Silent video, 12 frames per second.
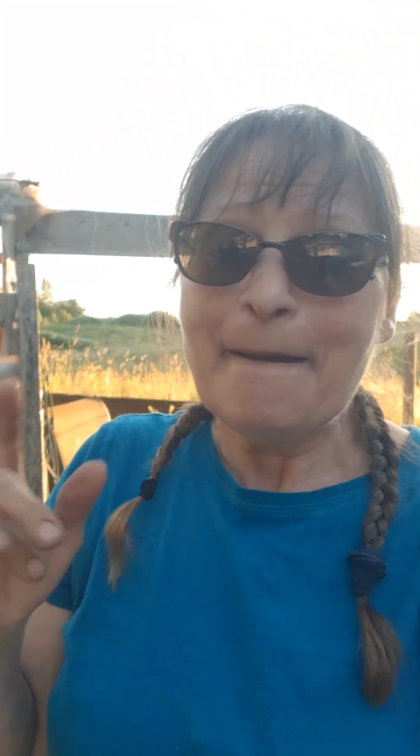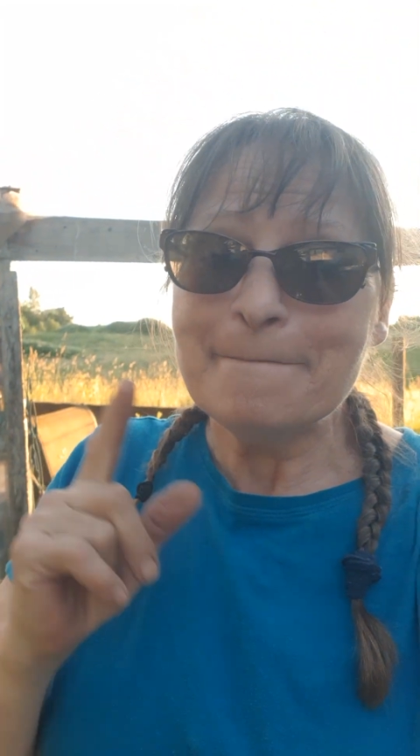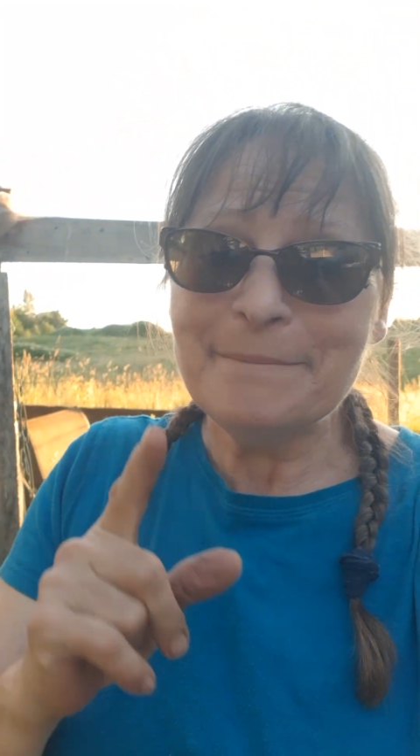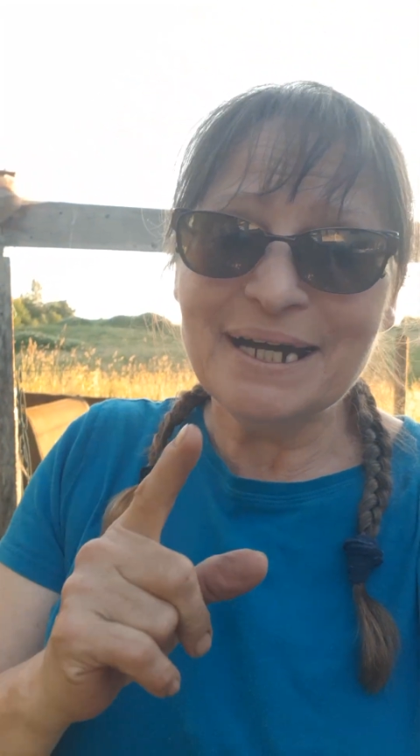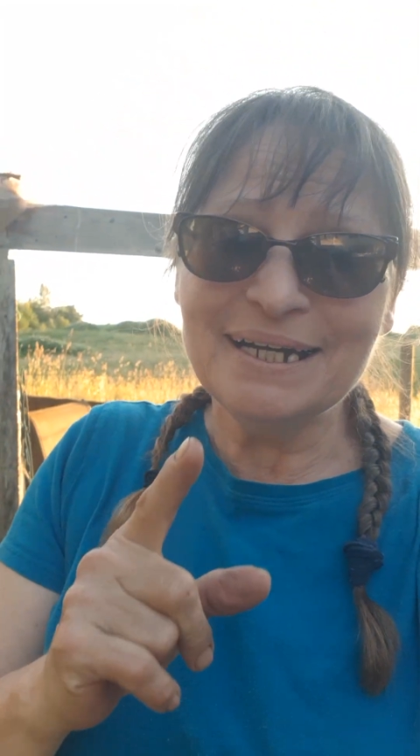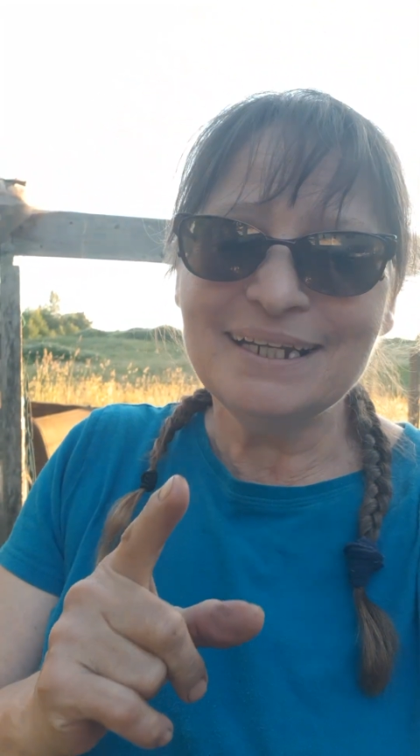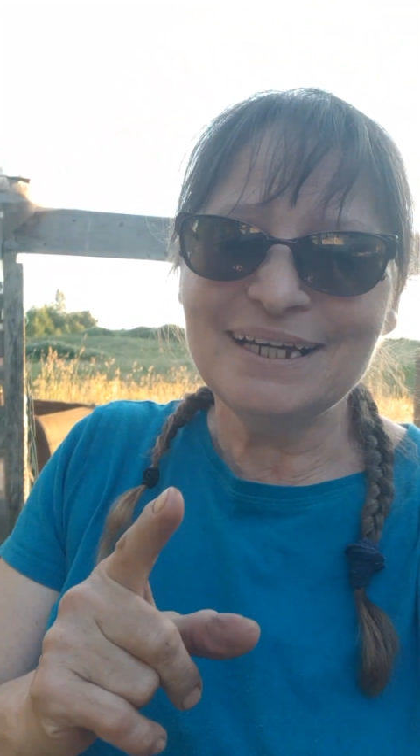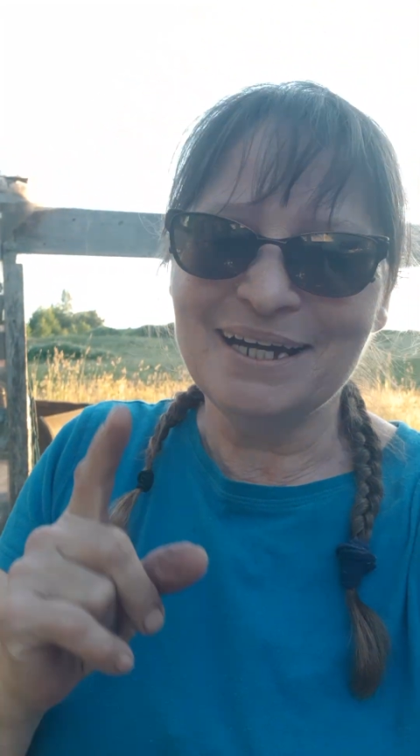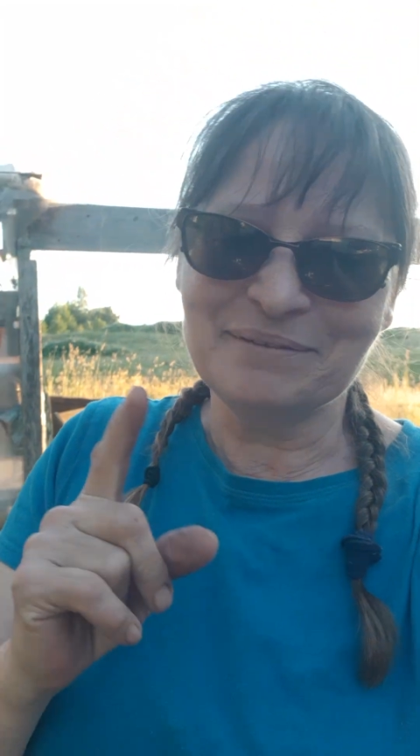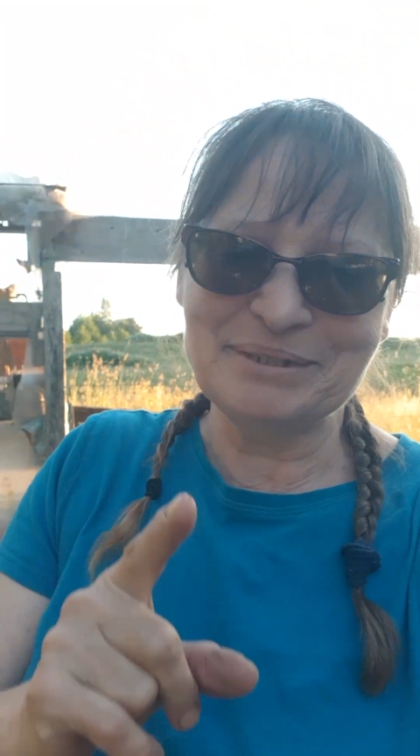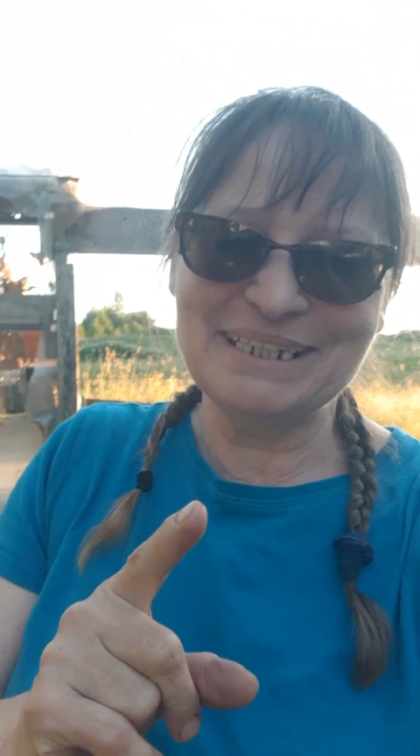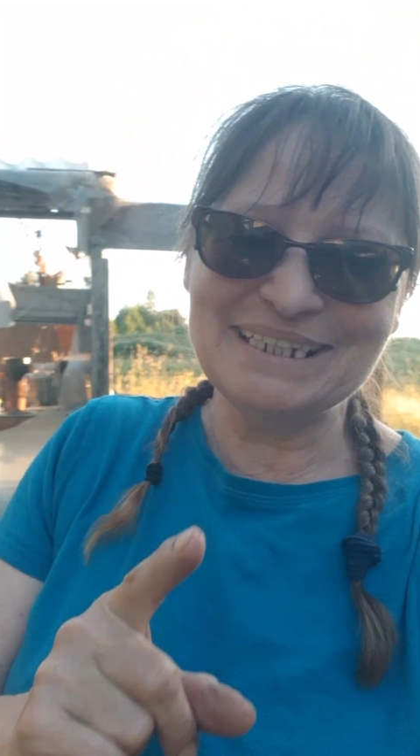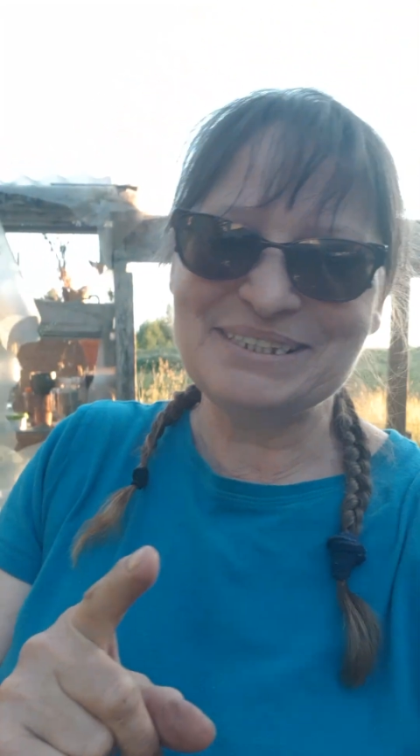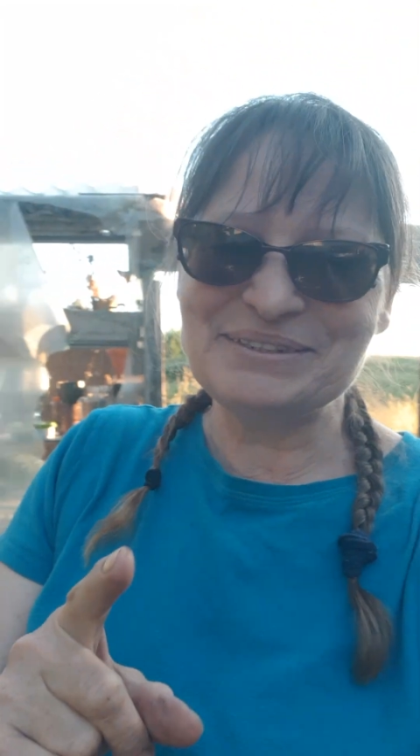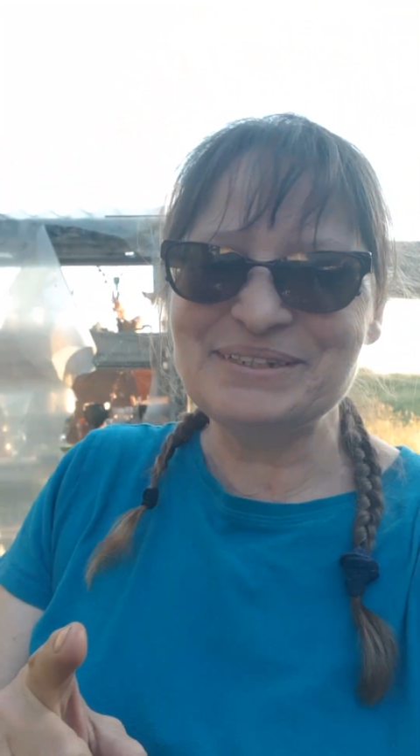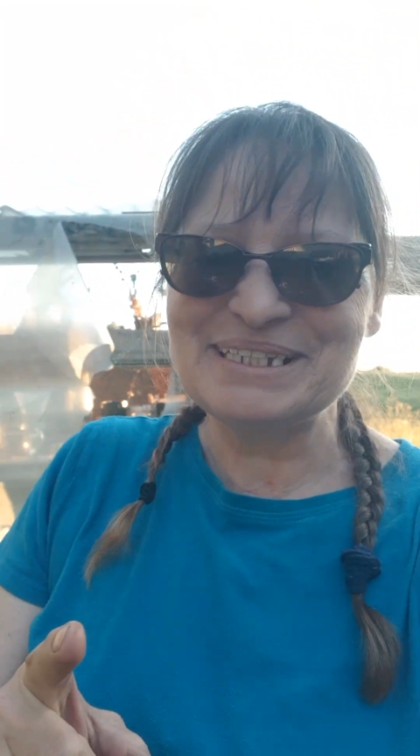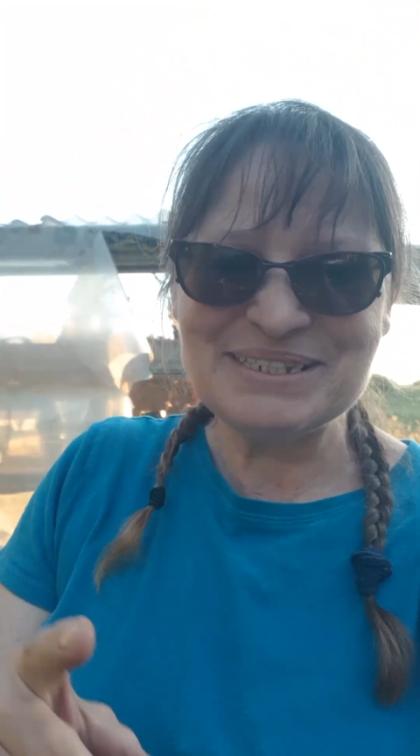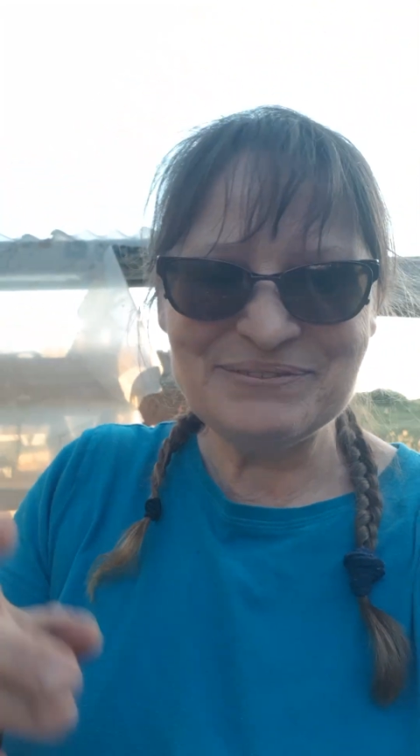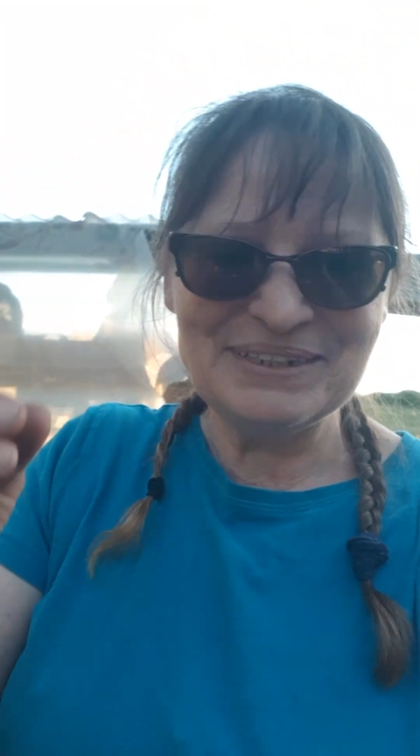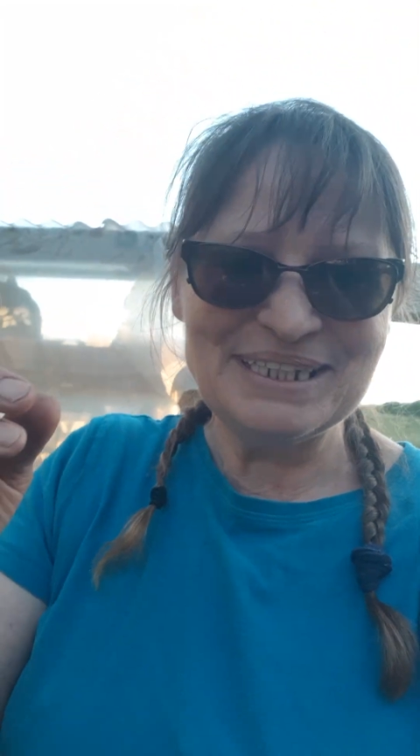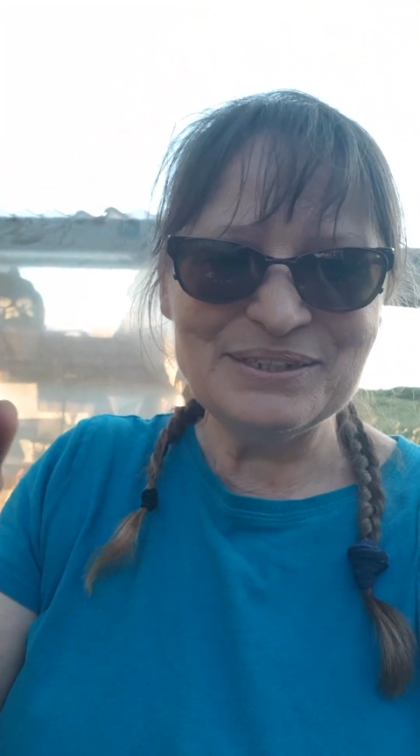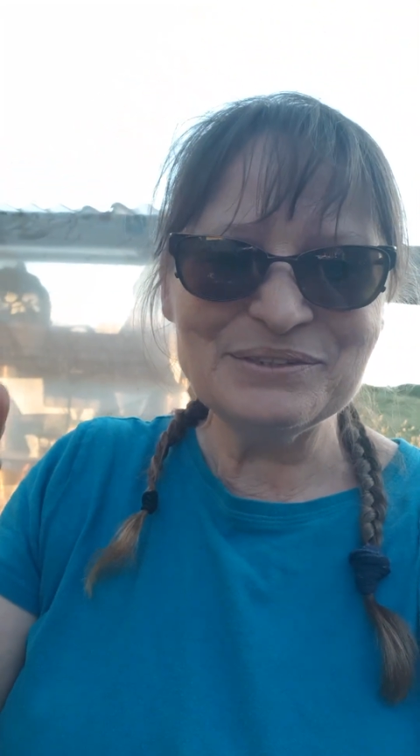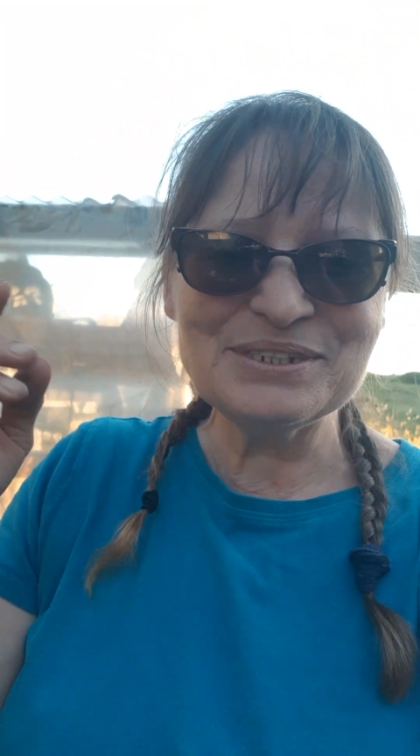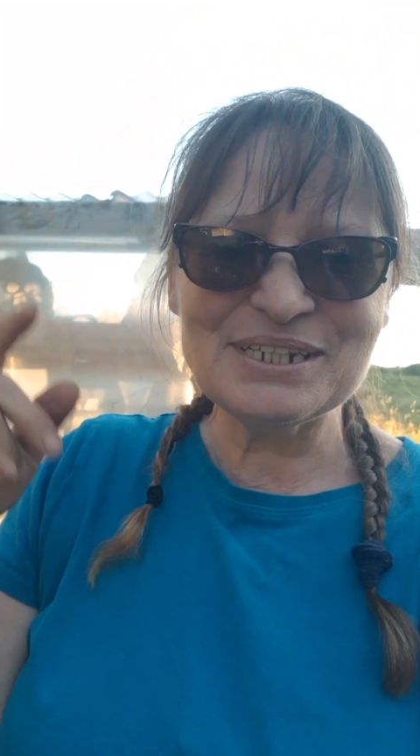but I'm going to do this
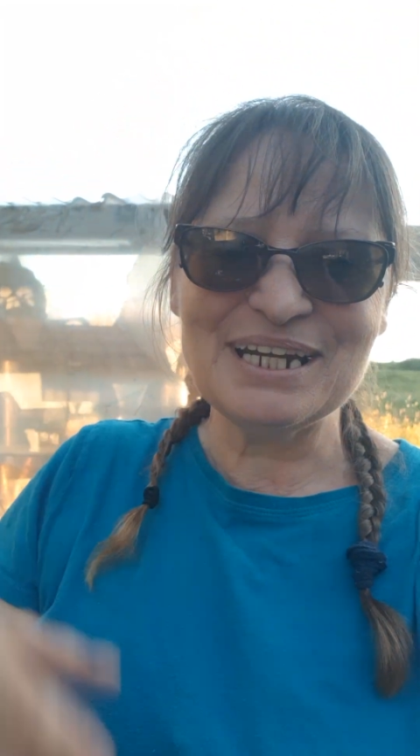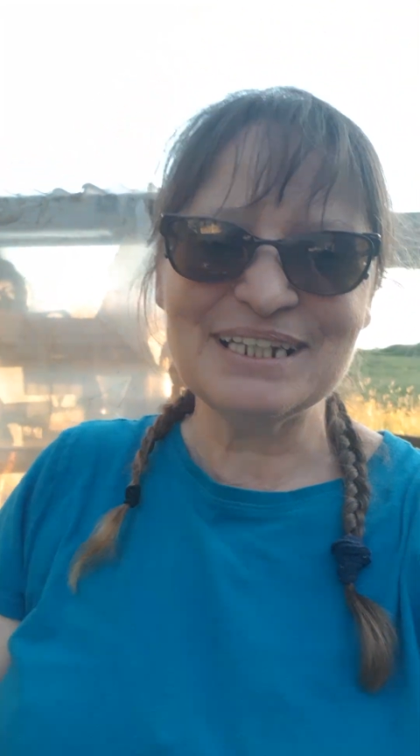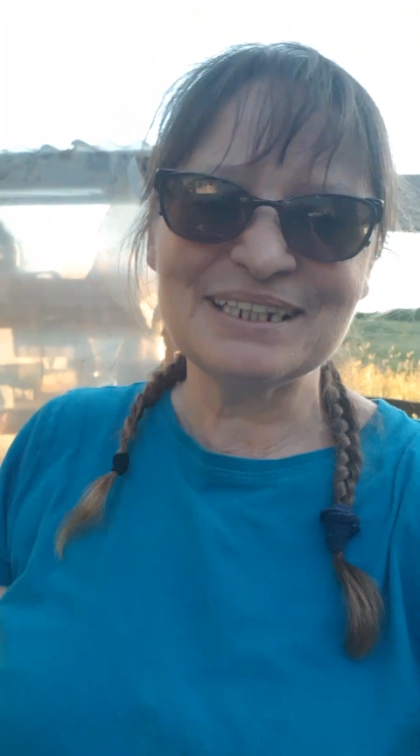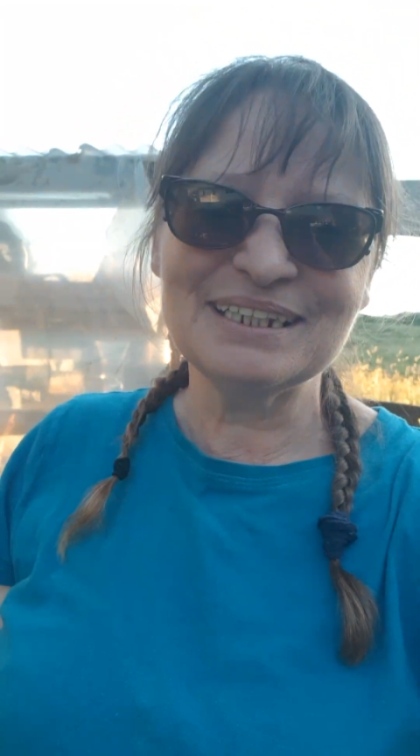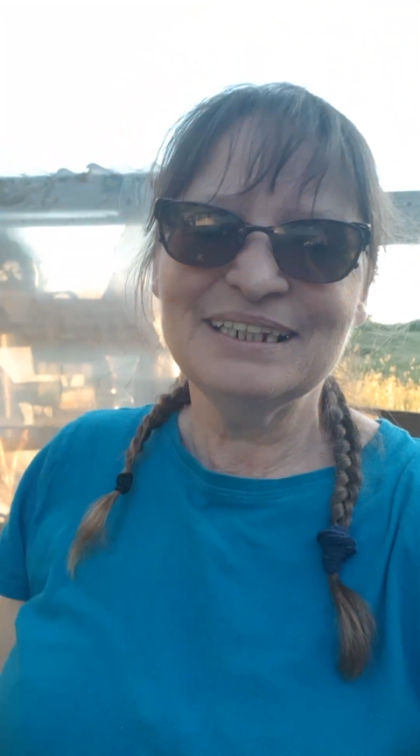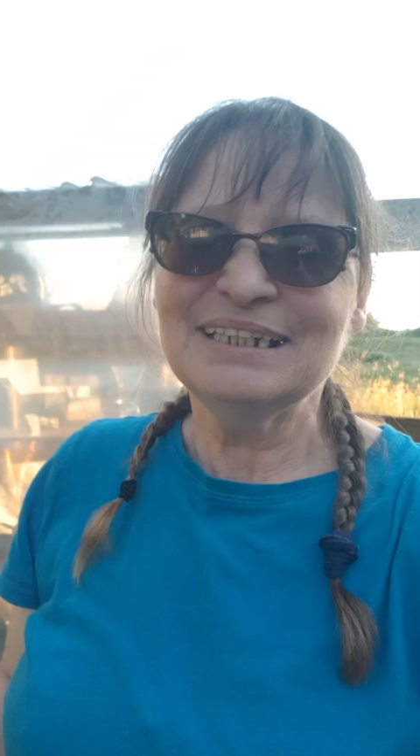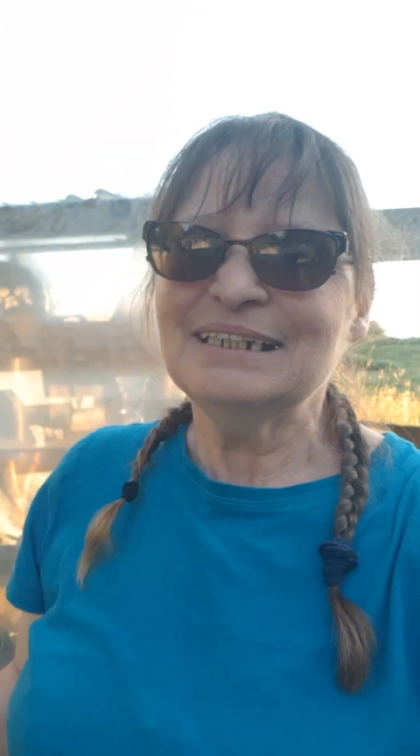video to kind of